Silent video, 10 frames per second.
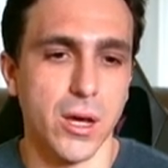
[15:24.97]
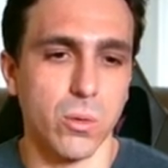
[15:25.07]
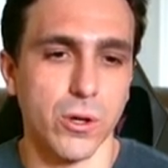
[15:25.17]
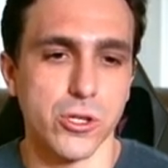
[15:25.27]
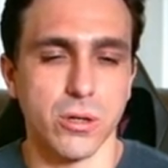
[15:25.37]

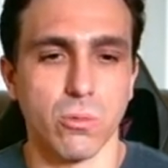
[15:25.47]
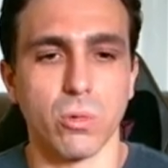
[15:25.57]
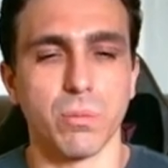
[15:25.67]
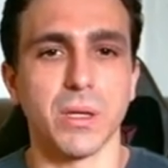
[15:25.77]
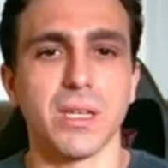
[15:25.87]
which
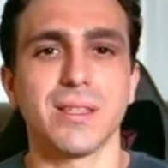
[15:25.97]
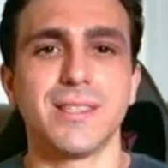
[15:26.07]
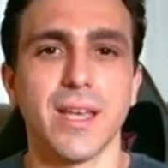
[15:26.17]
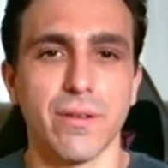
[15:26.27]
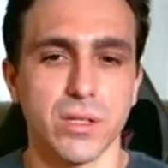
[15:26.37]
would be
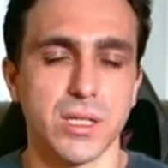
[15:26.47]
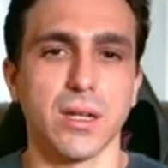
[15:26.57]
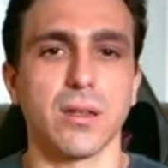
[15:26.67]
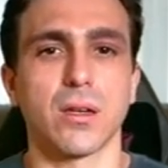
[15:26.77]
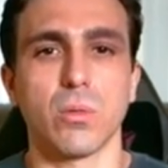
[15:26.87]

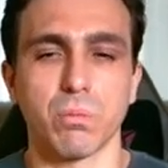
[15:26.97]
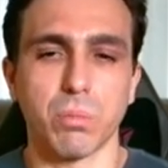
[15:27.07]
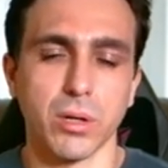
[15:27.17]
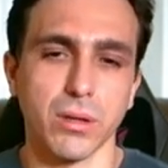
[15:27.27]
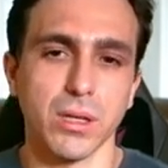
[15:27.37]
devastating. It would
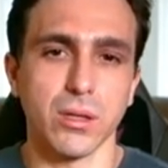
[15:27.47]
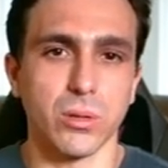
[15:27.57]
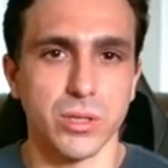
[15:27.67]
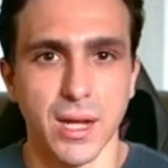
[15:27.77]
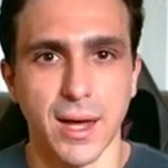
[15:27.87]
put
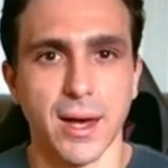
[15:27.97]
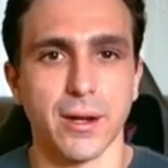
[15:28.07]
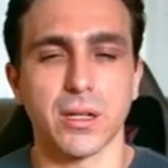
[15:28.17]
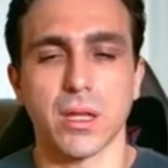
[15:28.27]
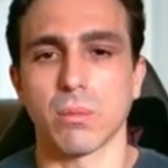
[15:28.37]
yields
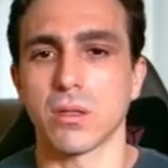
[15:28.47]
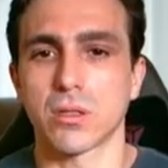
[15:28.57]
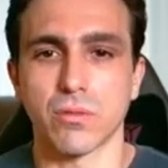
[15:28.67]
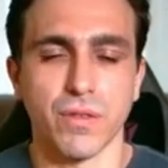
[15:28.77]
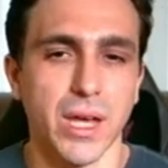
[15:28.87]
higher. That means
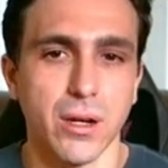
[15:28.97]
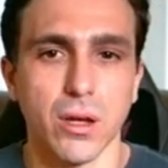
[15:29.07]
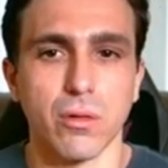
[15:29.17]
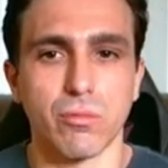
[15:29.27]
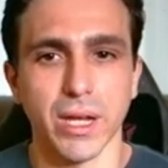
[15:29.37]
Fed
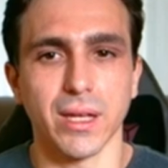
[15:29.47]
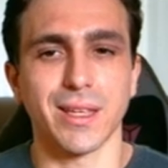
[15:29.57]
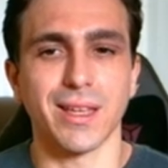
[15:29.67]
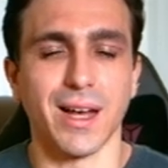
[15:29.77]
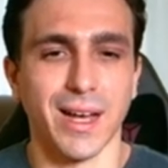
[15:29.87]
rate
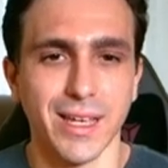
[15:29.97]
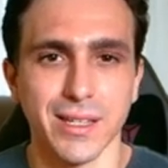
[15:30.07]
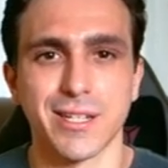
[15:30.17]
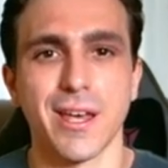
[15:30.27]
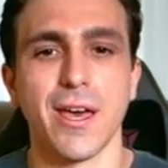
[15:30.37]

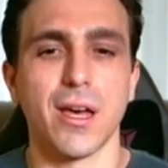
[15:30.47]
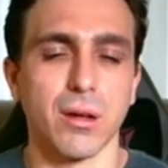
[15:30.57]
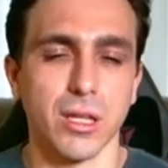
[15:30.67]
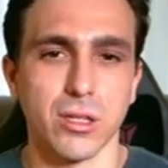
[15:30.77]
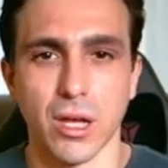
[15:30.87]
hikes
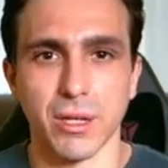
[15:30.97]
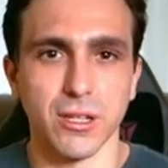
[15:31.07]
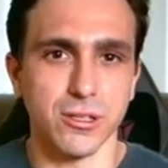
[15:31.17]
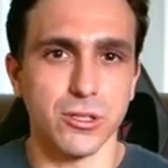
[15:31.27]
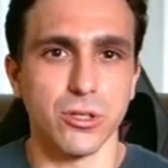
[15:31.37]

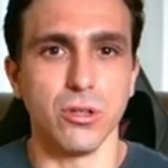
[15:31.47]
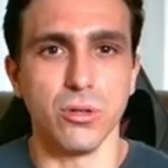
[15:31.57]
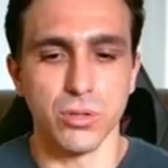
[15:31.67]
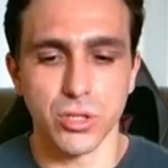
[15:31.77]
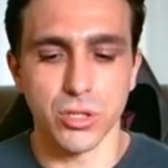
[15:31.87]
coming to
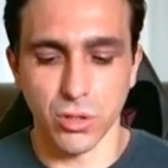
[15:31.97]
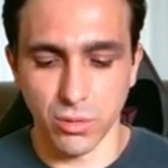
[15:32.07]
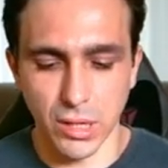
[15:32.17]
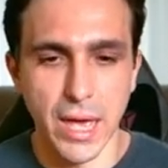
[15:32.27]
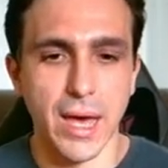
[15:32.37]
you
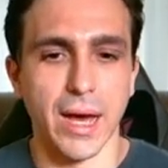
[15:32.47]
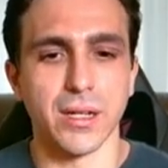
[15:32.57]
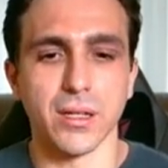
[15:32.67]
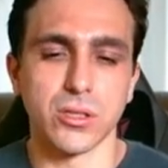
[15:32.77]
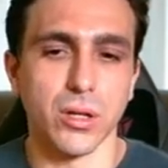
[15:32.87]
soon. I
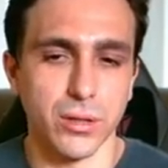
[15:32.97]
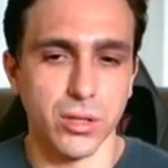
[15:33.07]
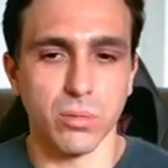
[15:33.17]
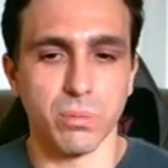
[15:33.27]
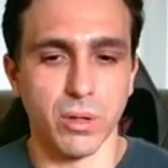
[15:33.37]
did tell
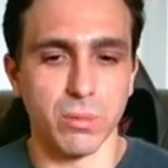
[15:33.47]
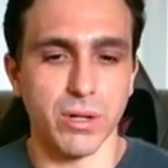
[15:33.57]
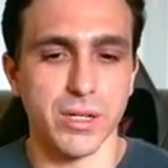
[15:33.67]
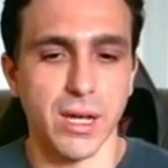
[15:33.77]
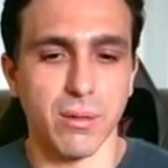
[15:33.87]
you when we
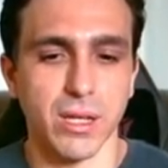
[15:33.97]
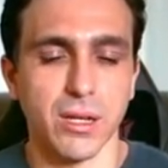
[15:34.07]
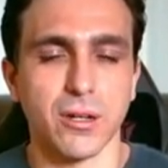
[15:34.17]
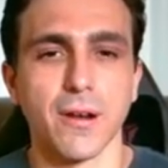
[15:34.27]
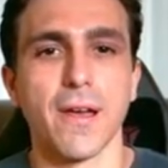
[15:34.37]
were down
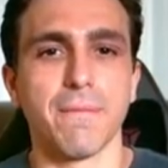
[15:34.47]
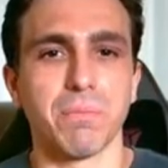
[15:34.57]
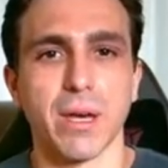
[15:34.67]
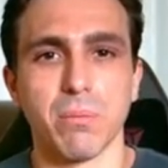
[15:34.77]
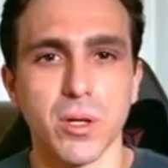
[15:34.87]
here,
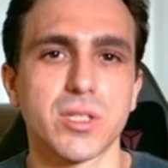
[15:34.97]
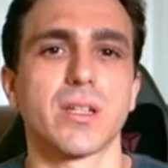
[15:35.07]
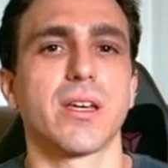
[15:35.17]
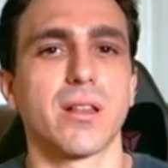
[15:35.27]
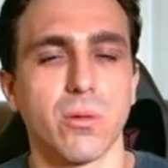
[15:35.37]
that most
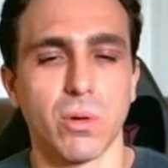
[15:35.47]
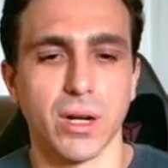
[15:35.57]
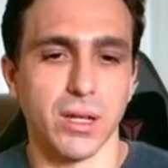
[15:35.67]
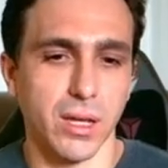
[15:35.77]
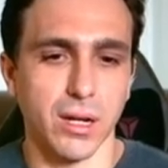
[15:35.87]
likely we're
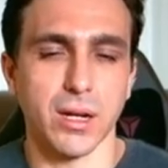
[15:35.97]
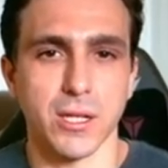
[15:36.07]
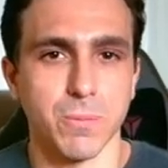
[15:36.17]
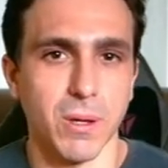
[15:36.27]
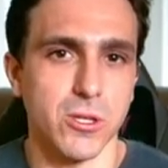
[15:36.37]
going to get an
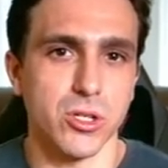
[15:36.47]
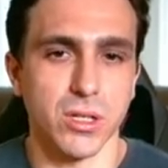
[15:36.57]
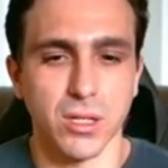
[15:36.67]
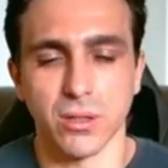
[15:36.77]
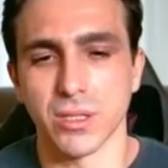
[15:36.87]
expansion
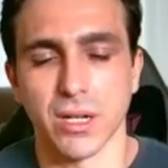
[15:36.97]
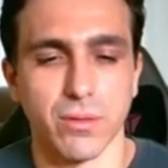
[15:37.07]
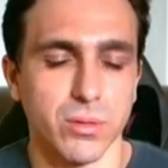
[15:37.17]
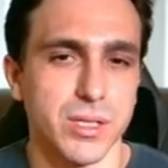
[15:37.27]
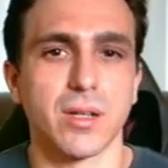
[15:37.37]
in yields.
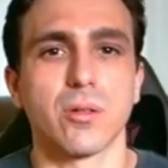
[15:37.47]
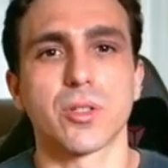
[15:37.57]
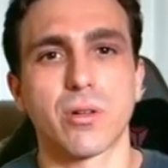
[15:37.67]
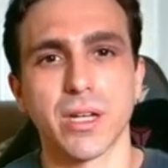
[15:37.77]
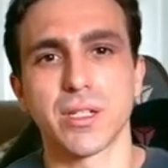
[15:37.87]
Everyone said I was
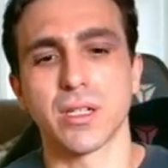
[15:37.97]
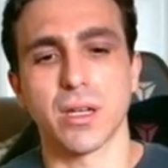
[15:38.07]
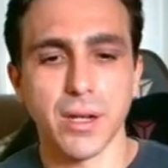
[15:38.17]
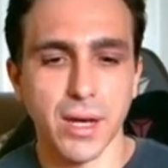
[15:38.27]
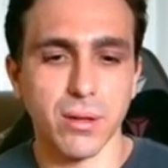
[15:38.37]
crazy,
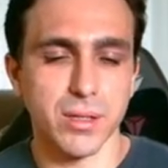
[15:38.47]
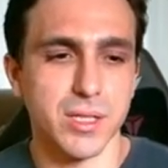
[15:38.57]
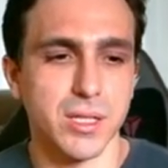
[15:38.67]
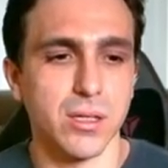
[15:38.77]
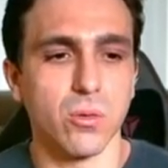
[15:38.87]
and now let's
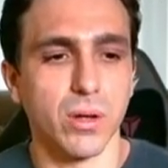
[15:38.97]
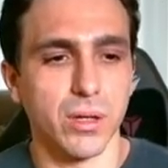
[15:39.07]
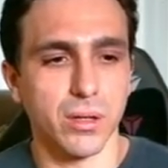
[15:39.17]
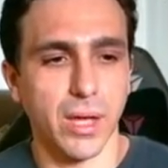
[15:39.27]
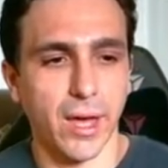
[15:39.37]
see what
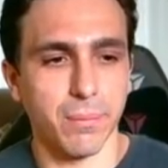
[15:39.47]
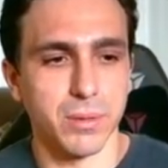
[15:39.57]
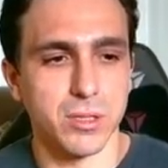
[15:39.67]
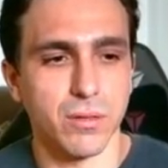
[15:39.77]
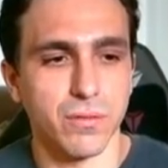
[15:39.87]

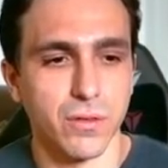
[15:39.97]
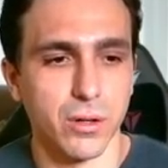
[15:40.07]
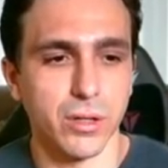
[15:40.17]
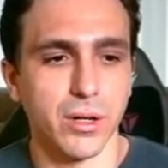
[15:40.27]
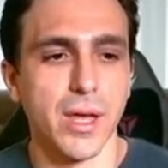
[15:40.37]
happens
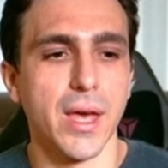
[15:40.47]
further